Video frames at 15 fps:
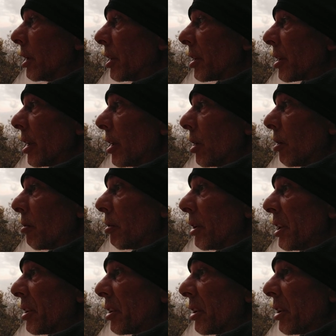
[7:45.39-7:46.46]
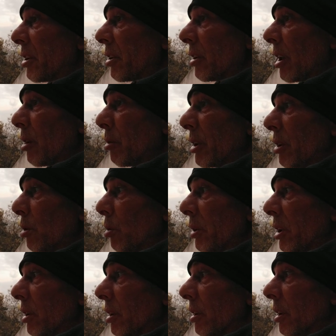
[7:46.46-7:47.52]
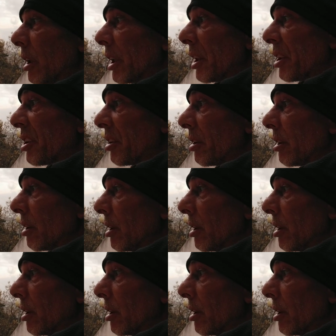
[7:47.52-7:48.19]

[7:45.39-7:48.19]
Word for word: this kind of research that I've been doing the last